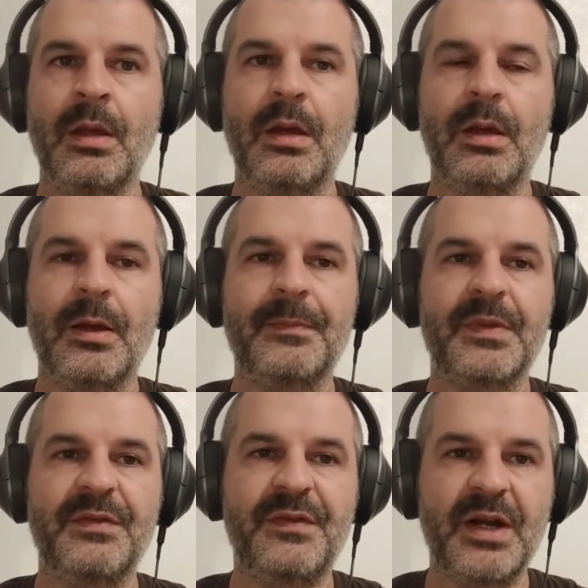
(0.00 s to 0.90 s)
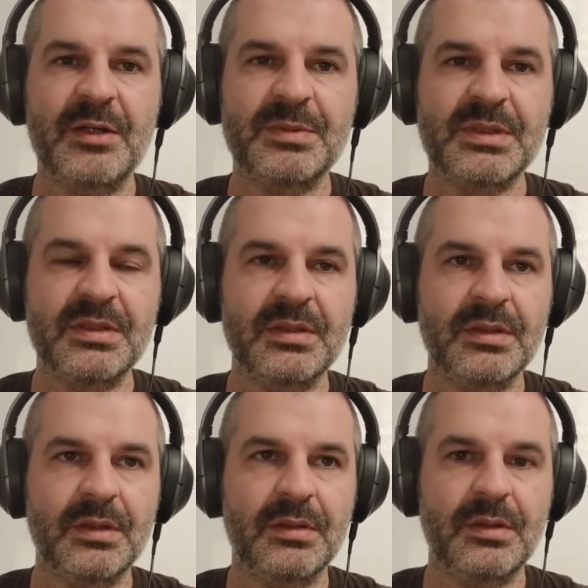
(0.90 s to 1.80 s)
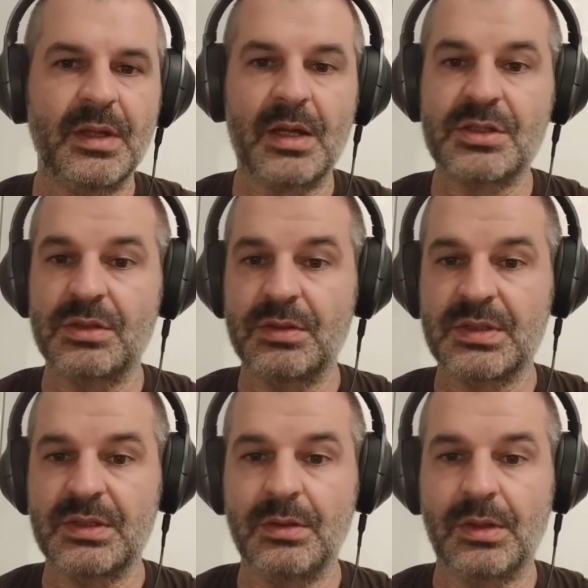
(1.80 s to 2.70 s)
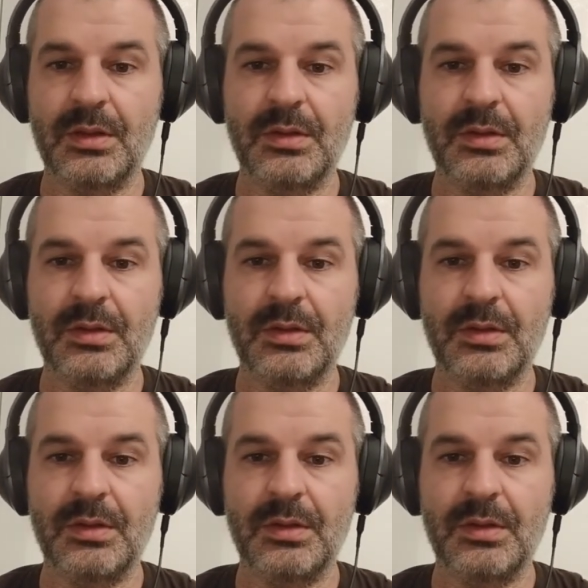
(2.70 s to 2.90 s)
The verbs, the actions, you can